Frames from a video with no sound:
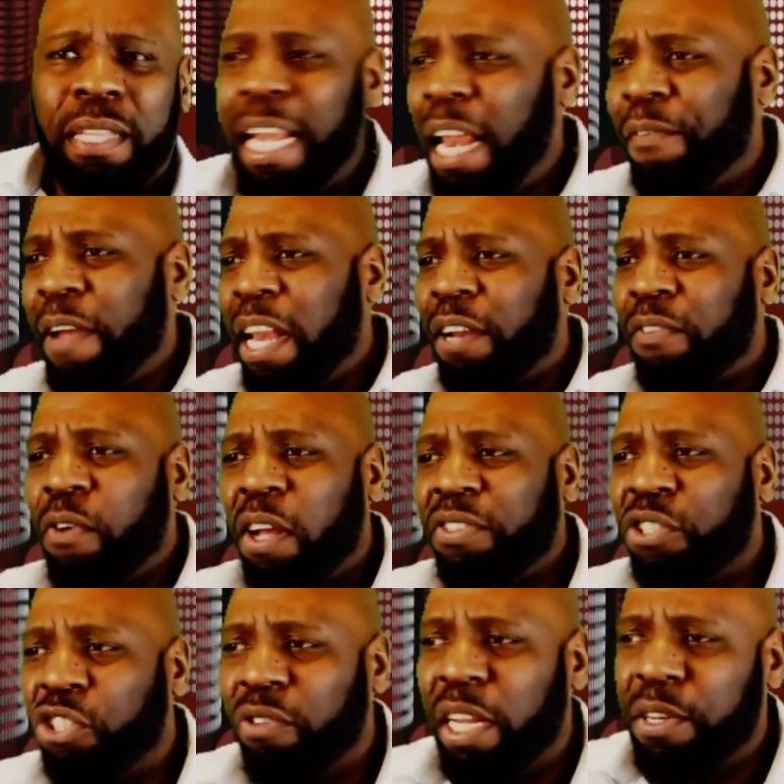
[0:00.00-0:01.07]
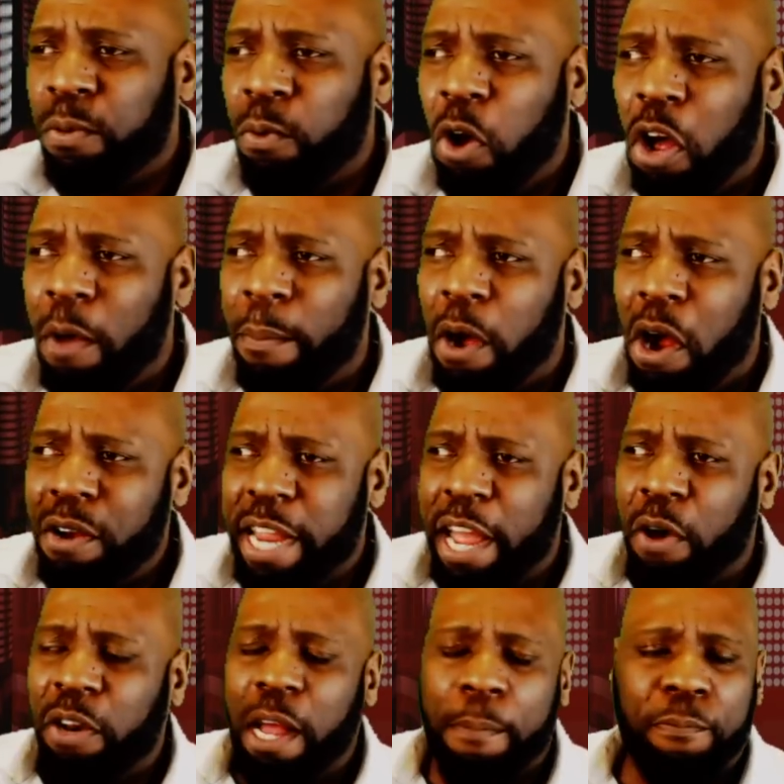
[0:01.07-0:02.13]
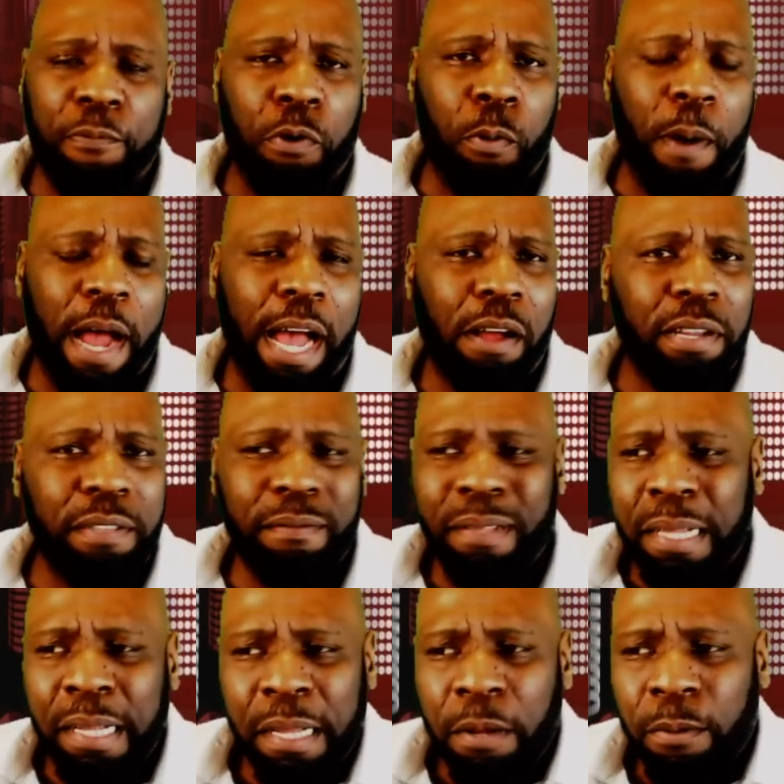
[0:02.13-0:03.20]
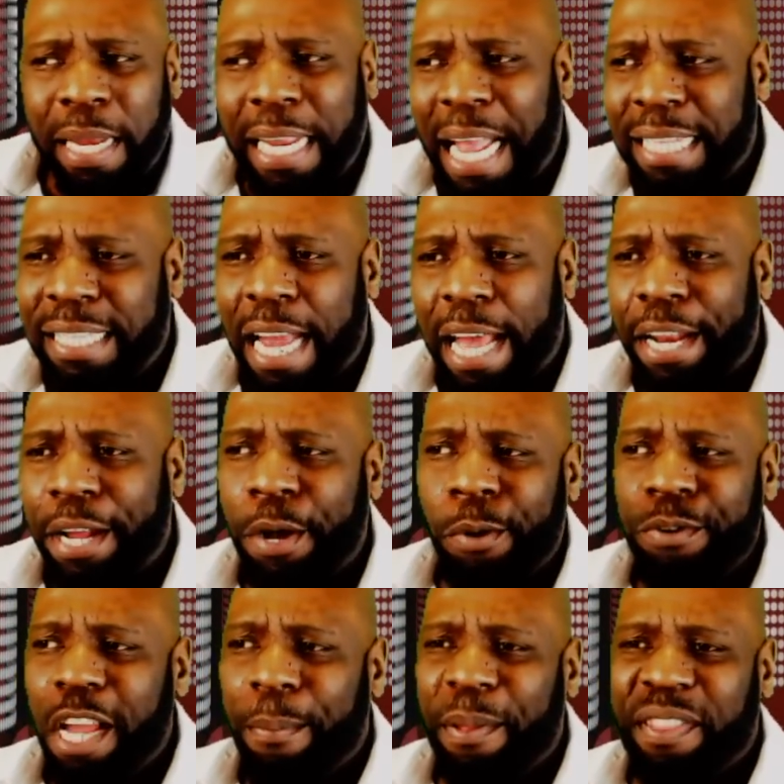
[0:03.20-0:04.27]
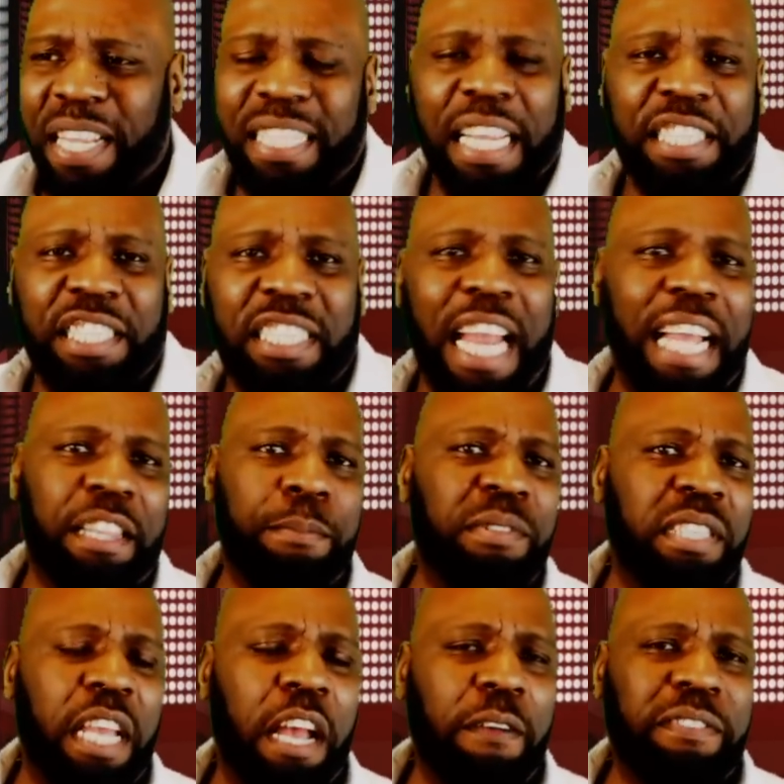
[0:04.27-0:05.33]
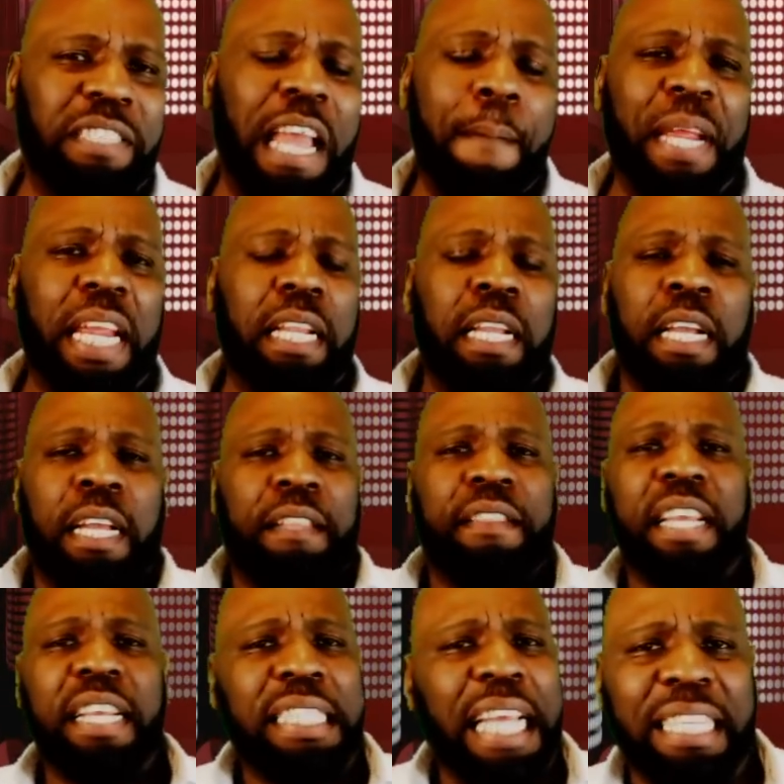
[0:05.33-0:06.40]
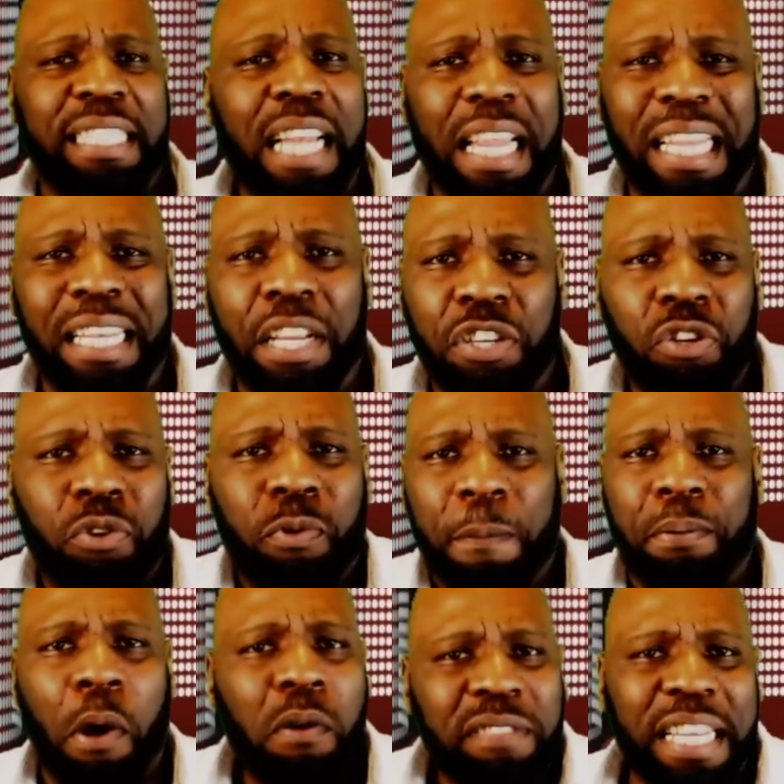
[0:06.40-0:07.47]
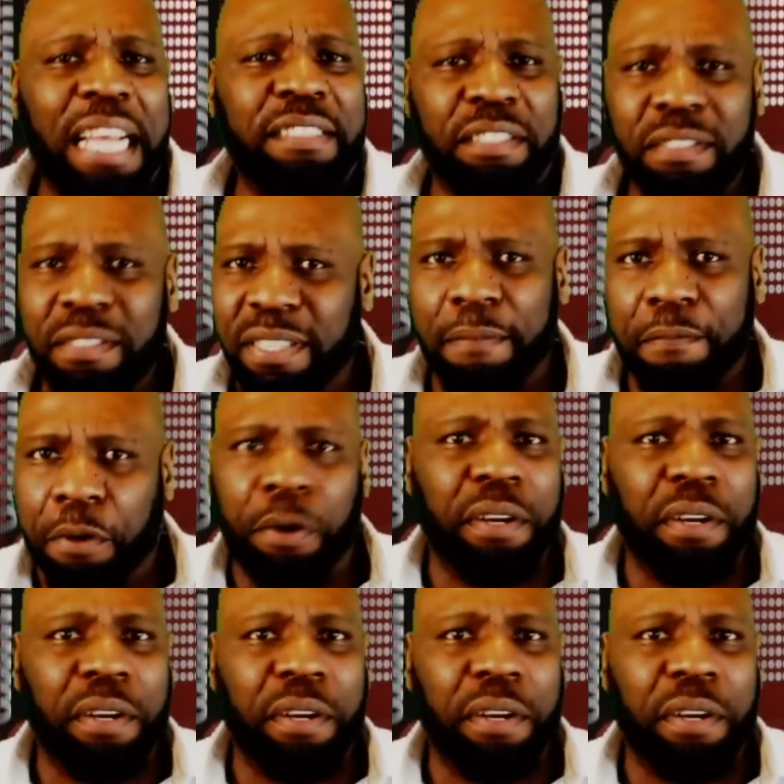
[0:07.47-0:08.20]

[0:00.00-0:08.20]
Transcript: Then they ran across the street in the Walmart and held up for a while, and when they got tired of holding up, I think they shot themselves. I mean, this has nothing to do with protesters in